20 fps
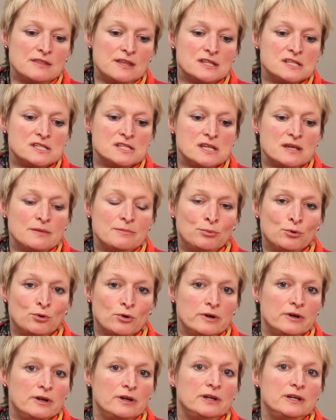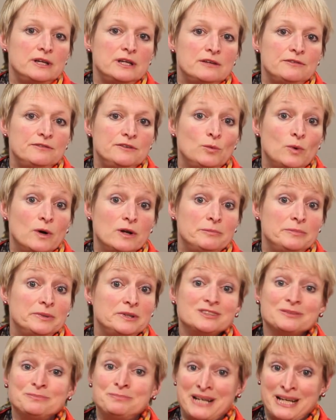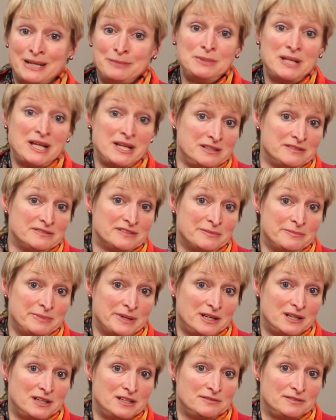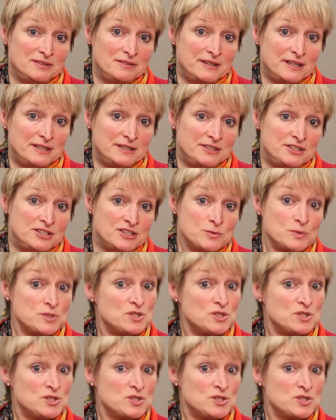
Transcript: that's important if you want to build a pipeline of competitive advantages,